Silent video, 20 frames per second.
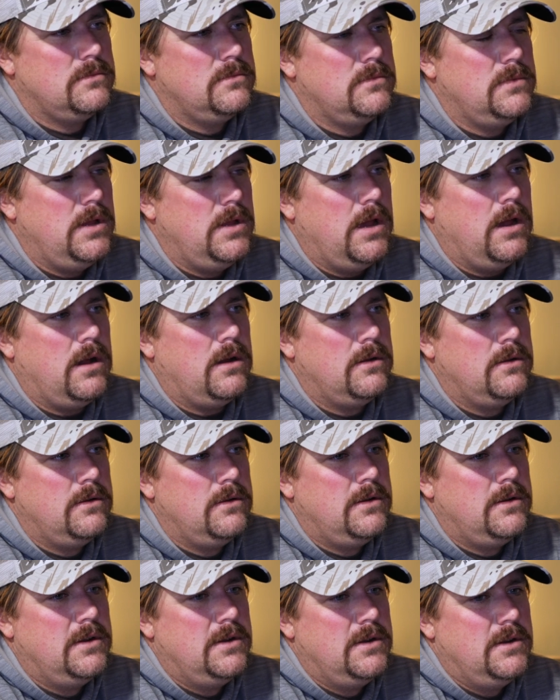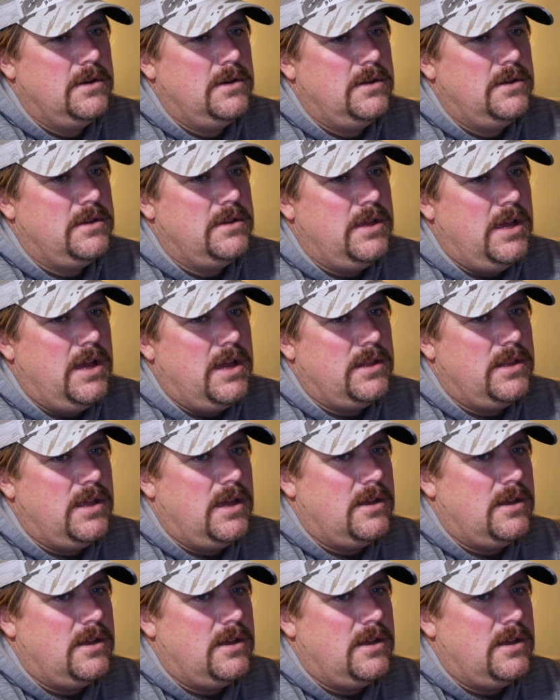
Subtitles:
Yeah. Yeah, and